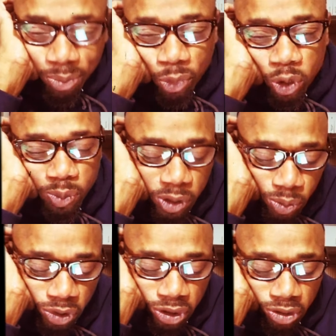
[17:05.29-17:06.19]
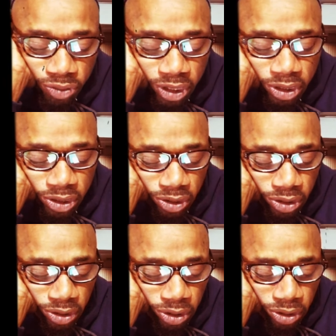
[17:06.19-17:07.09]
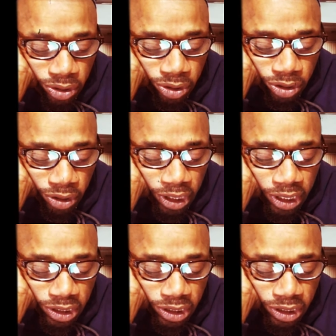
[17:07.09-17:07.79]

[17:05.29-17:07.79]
most people self righteous. They